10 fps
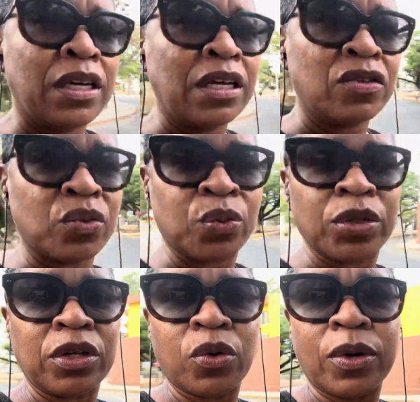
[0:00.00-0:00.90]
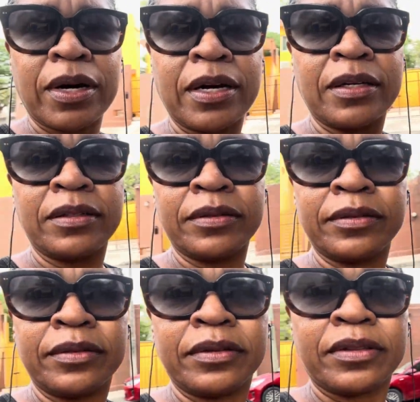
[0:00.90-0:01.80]
It's really quiet.
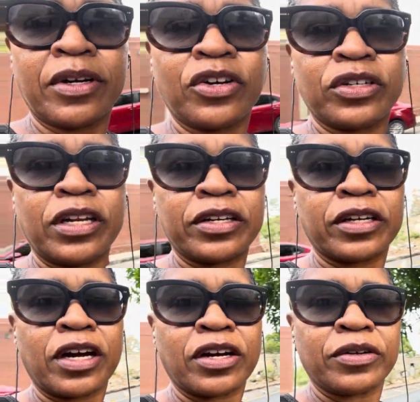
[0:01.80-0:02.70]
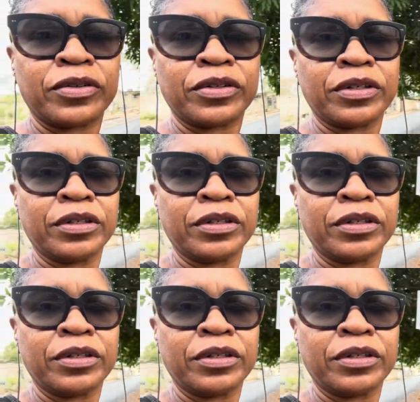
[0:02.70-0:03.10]
There aren't a lot of cars.